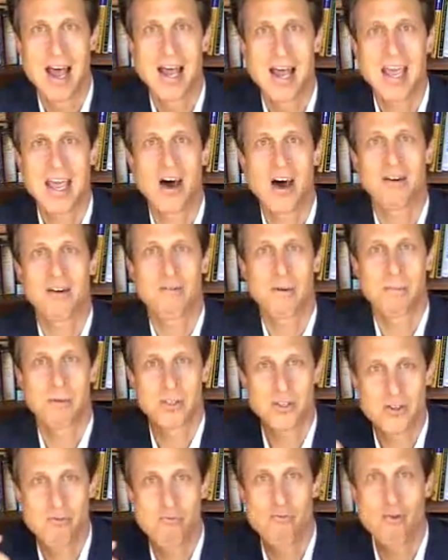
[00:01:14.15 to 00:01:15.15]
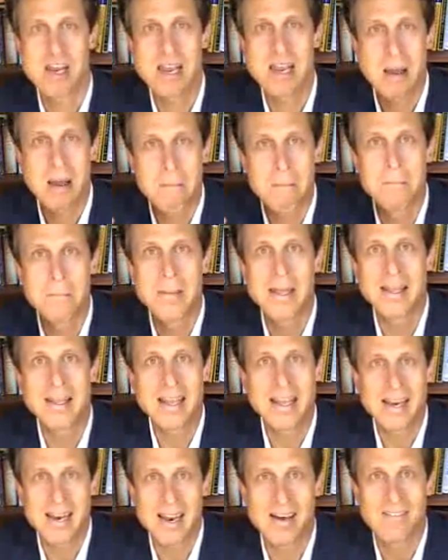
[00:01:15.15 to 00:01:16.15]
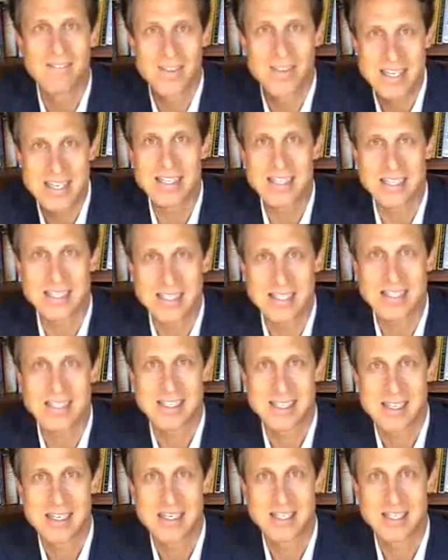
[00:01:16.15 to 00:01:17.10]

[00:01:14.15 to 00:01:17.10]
accounting for almost 3 million visits